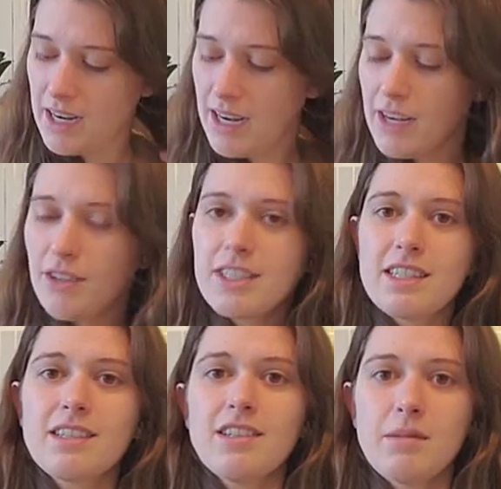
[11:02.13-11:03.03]
And I know this
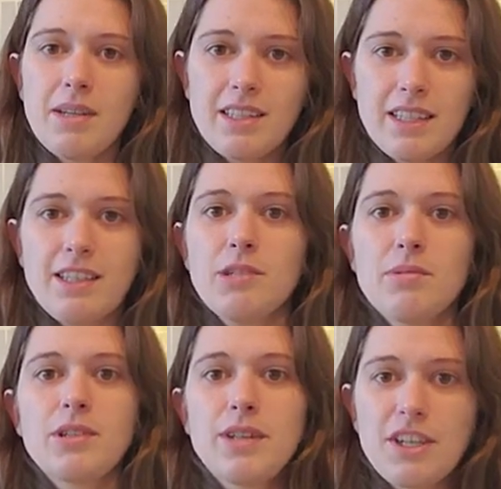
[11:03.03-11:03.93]
isn't going to be a linear
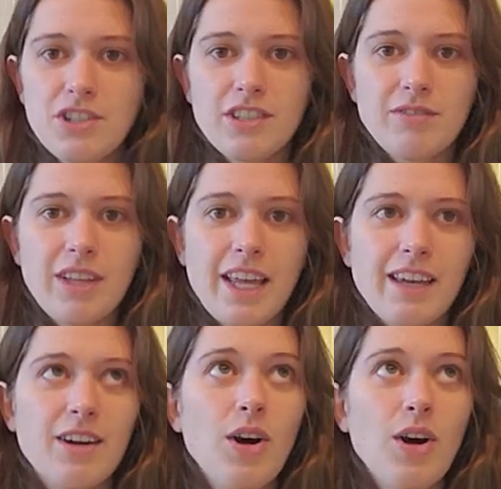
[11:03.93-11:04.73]
progression of like,